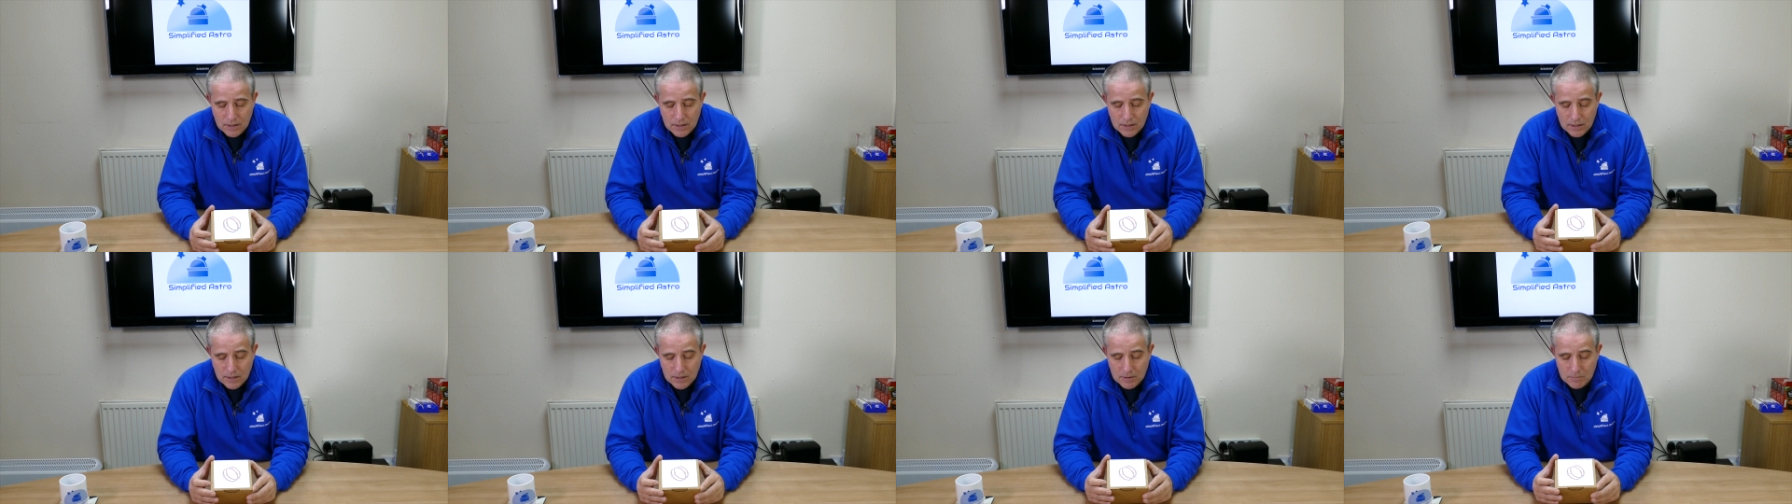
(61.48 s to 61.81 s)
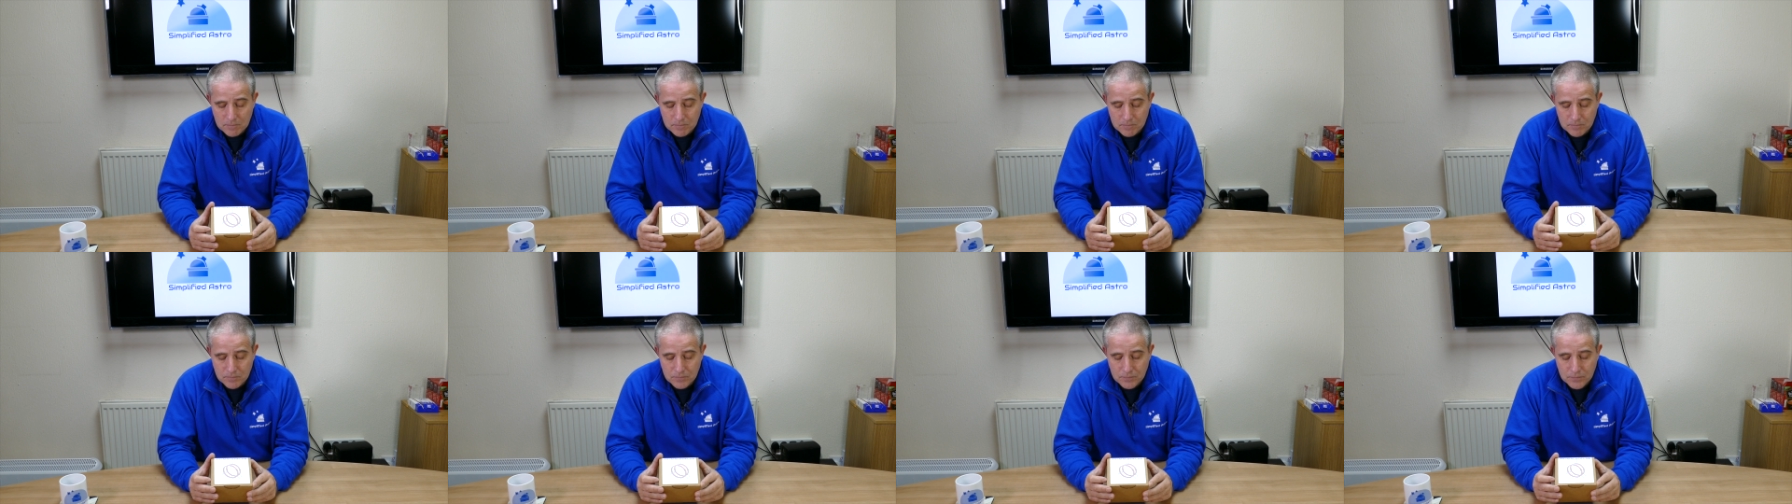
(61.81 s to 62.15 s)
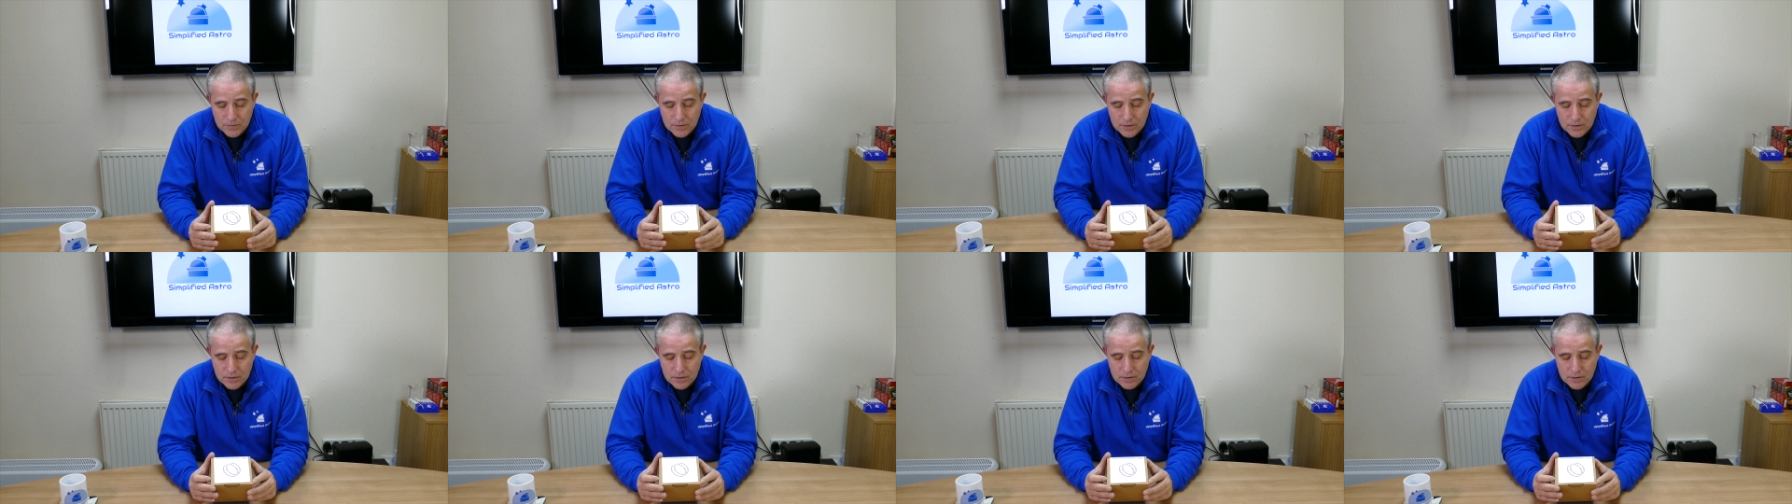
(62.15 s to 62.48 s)
Um,
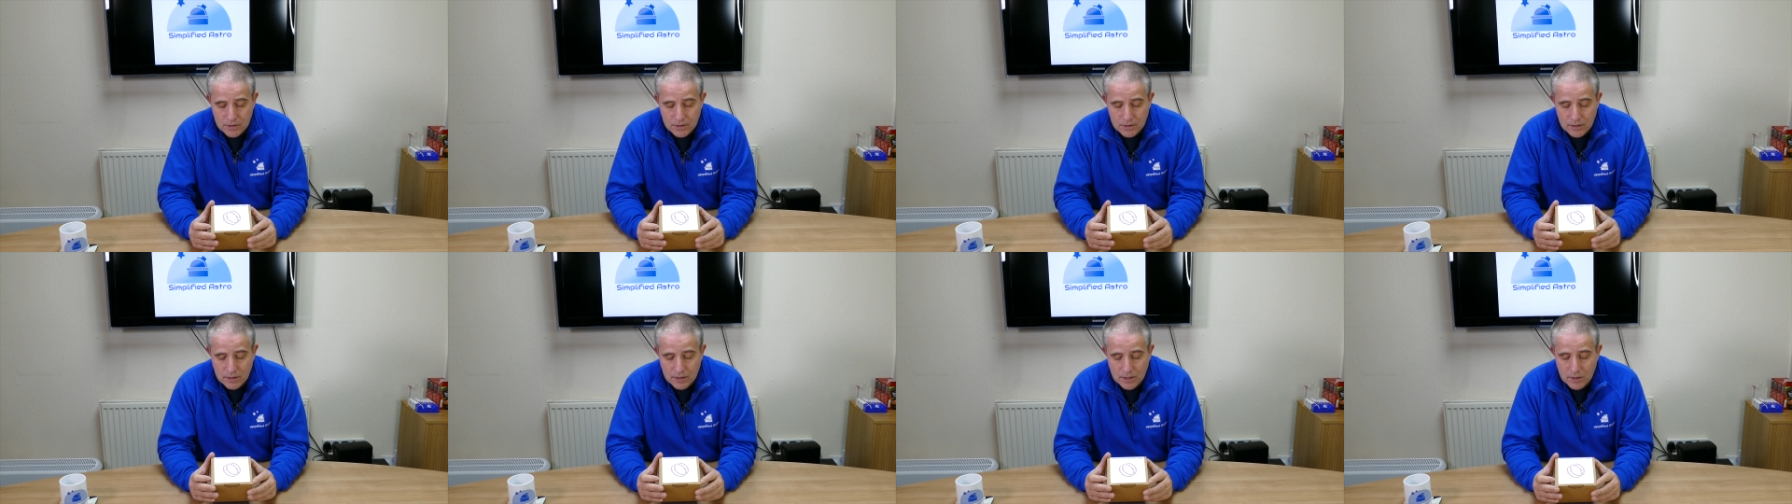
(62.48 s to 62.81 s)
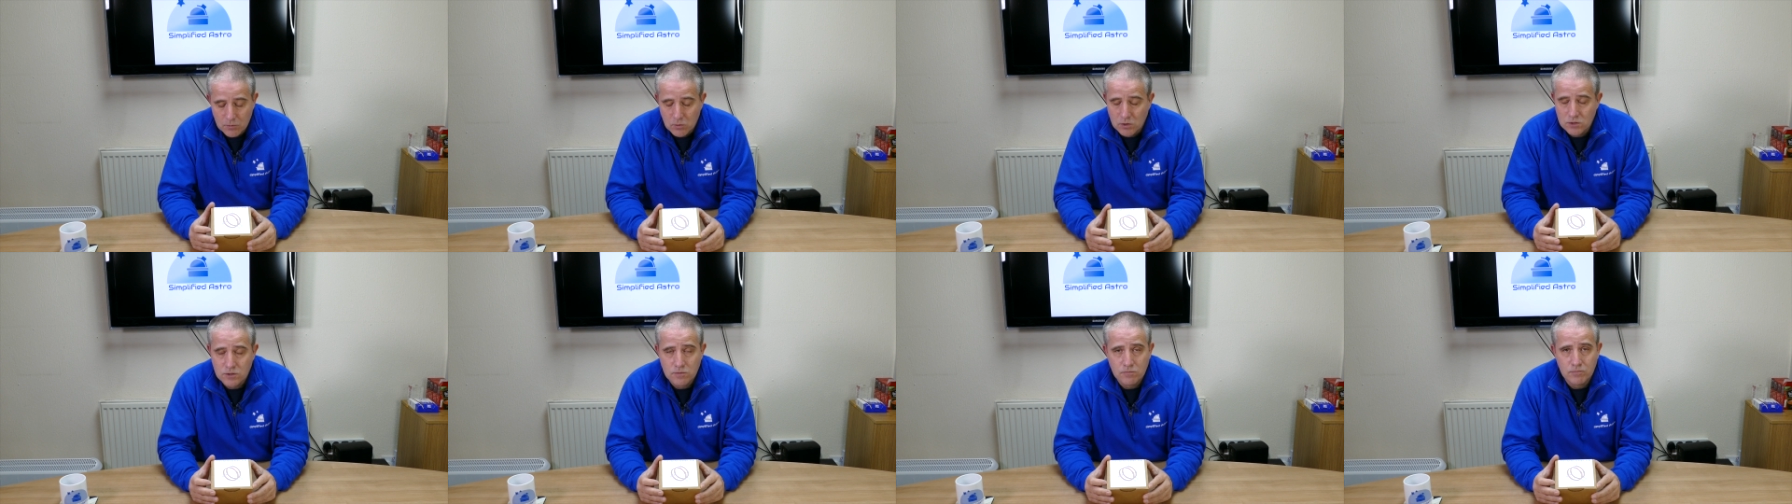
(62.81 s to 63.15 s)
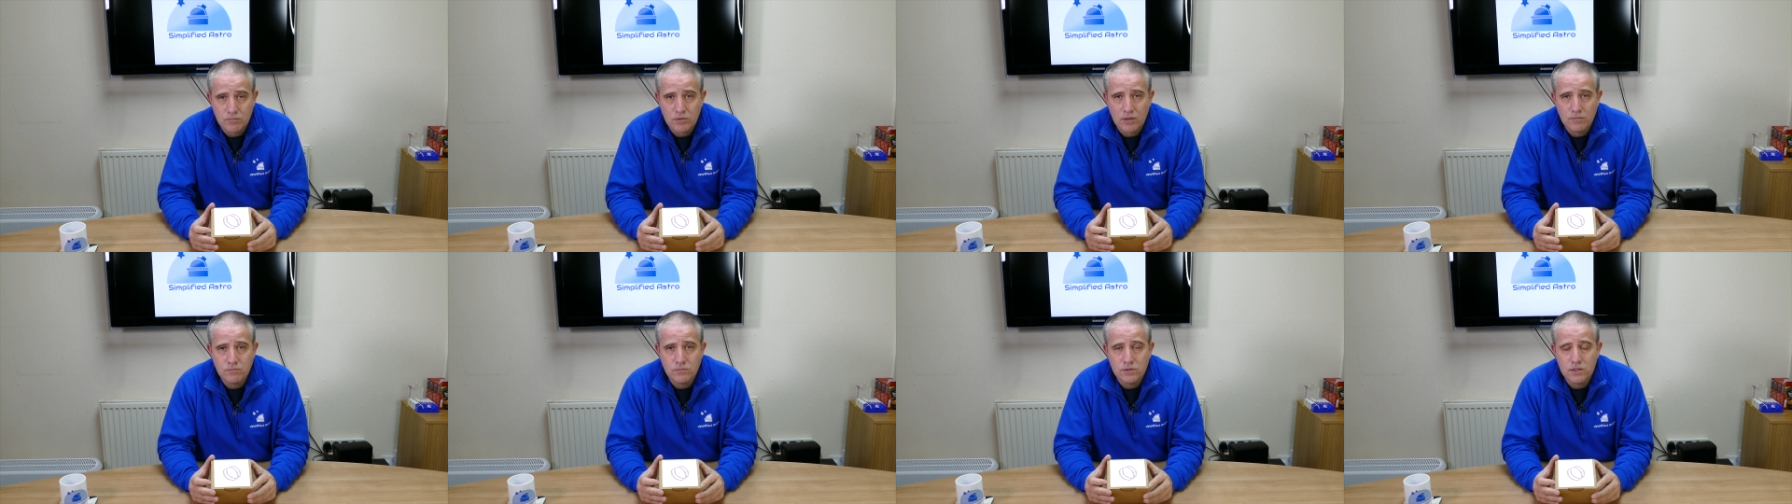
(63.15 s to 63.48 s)
He wasn't
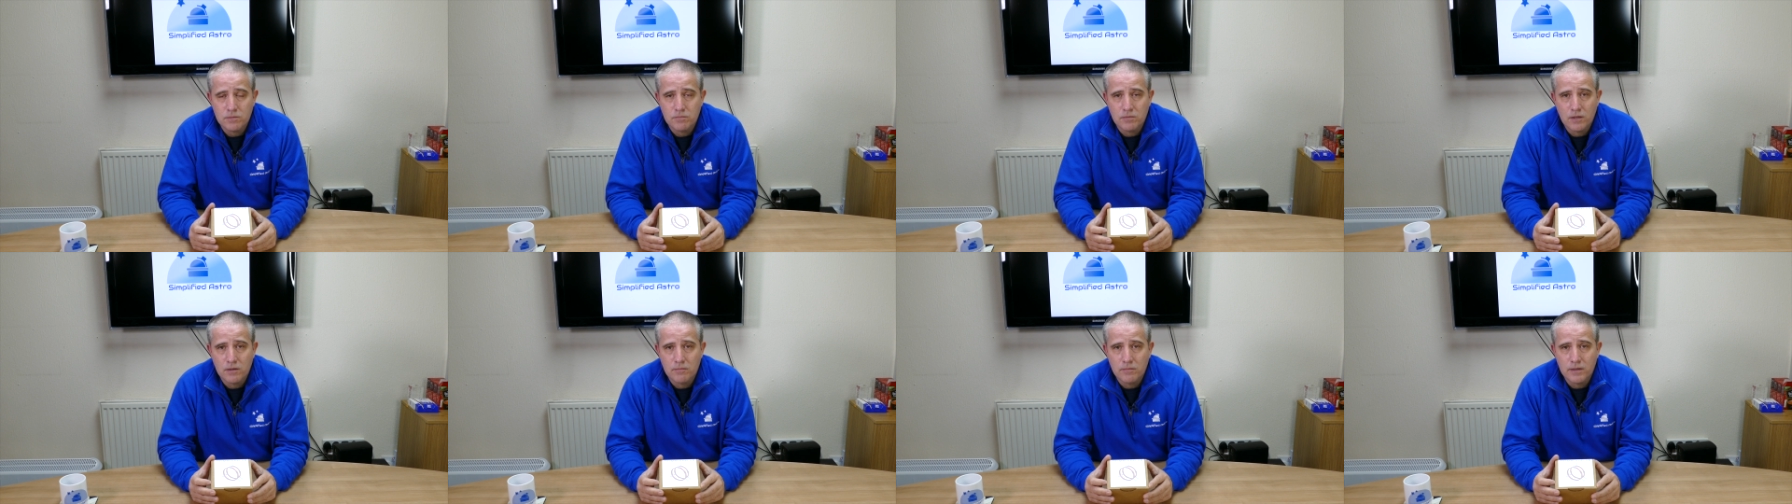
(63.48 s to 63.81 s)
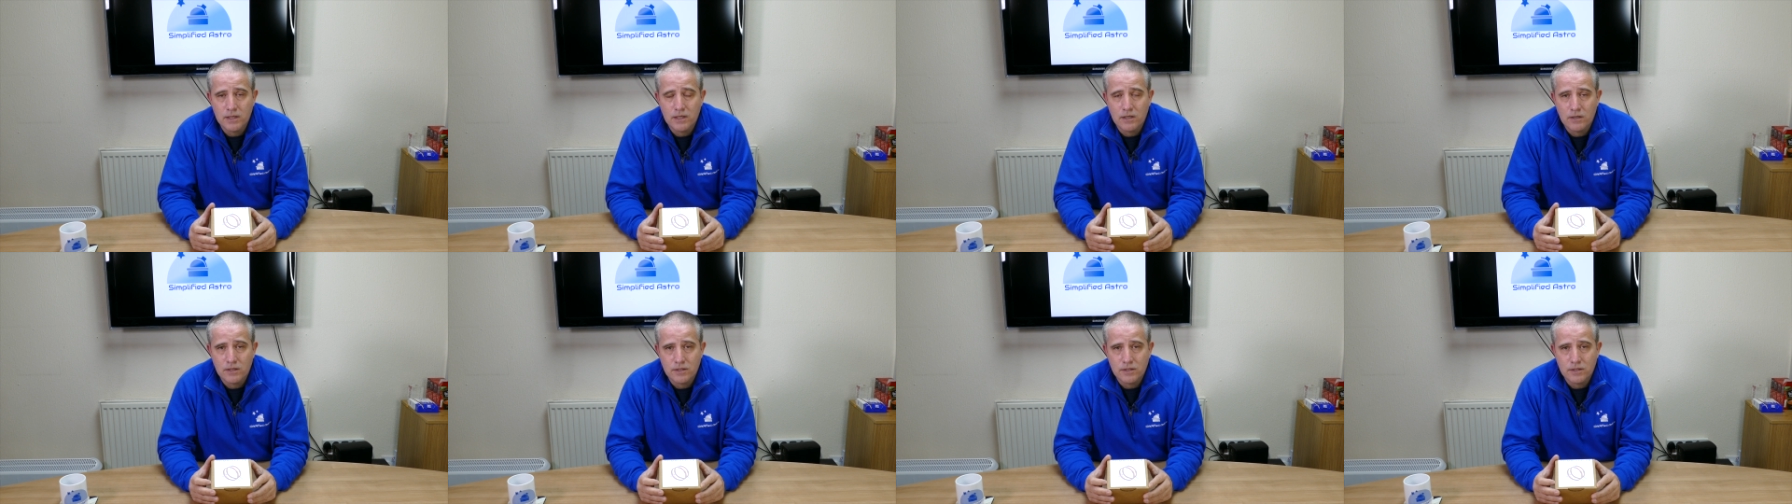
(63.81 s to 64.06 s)
prompted by me.